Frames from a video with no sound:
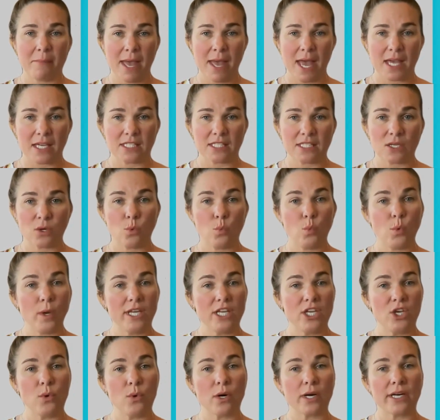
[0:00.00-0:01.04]
mask when
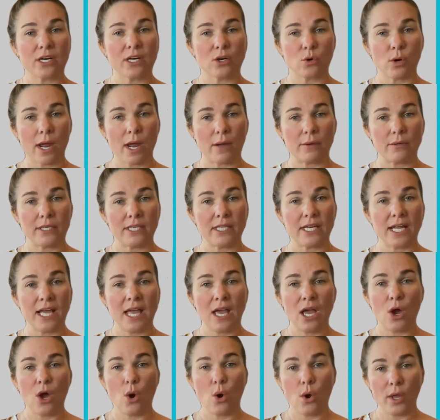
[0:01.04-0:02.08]
you are in crowded
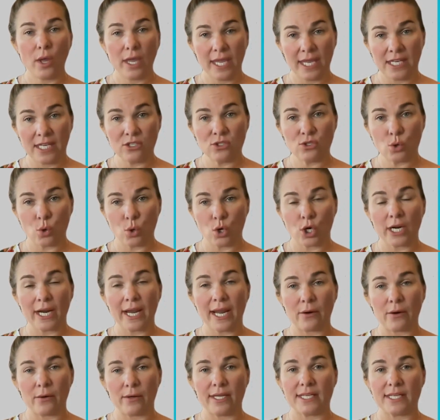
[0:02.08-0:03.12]
indoor
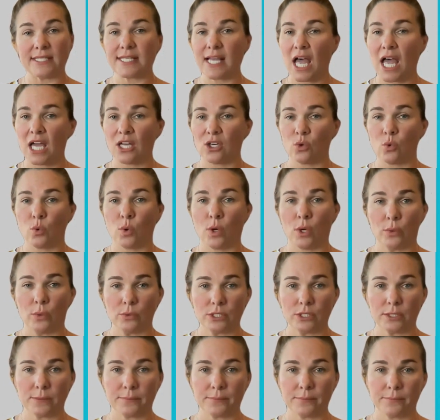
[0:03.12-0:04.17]
areas,"
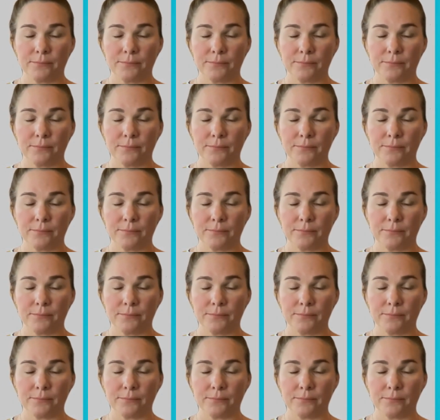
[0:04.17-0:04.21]
unquote.